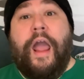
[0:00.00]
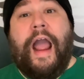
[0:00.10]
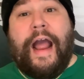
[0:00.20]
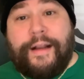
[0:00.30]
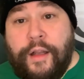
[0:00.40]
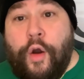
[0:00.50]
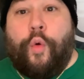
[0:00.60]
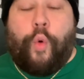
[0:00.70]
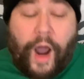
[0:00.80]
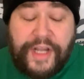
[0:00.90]
And
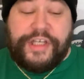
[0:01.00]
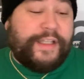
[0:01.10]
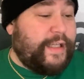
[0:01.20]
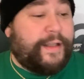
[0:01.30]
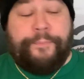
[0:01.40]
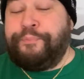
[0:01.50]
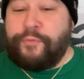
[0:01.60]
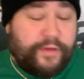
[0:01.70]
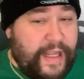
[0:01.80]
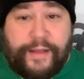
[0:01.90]
Washington,
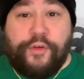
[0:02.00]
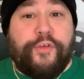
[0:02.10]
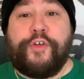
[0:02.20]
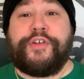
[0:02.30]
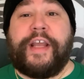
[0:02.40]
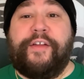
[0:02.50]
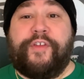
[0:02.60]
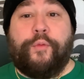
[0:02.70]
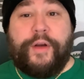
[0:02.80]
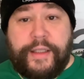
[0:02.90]
they lose their chance
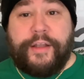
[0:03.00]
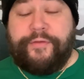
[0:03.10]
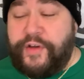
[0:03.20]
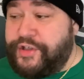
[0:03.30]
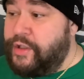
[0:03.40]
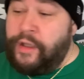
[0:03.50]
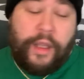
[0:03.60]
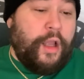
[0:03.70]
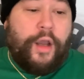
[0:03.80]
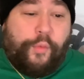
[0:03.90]
at winning the division.
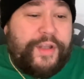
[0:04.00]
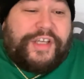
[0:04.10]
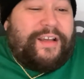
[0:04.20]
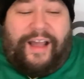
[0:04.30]
Which,